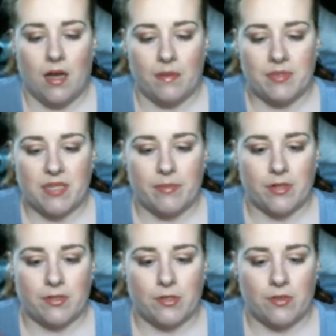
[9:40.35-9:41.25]

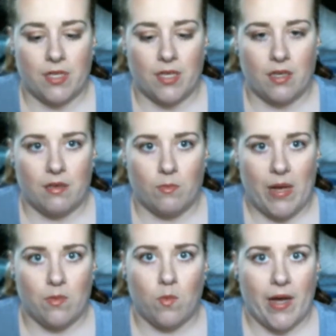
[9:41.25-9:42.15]
similar to the
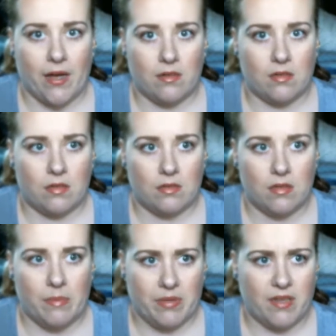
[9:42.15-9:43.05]
Wet n Wild.
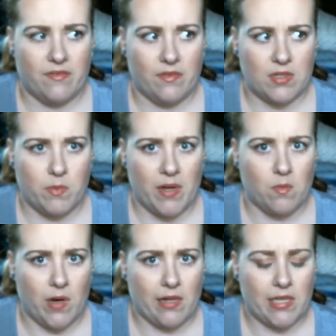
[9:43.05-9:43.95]
I believe it's Wet
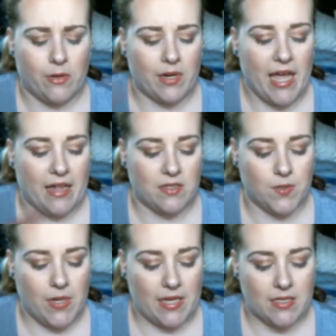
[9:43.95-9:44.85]
n Wild liquid
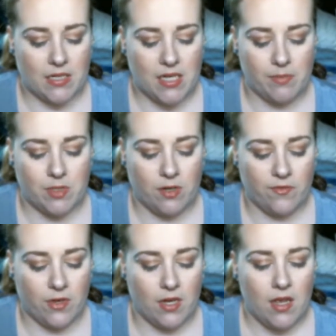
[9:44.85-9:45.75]
catsuit has that type of doe
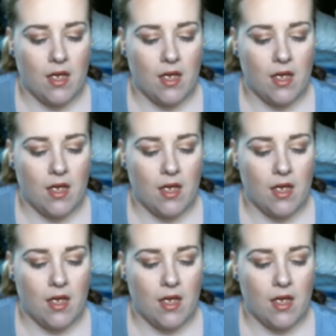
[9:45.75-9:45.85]
foot.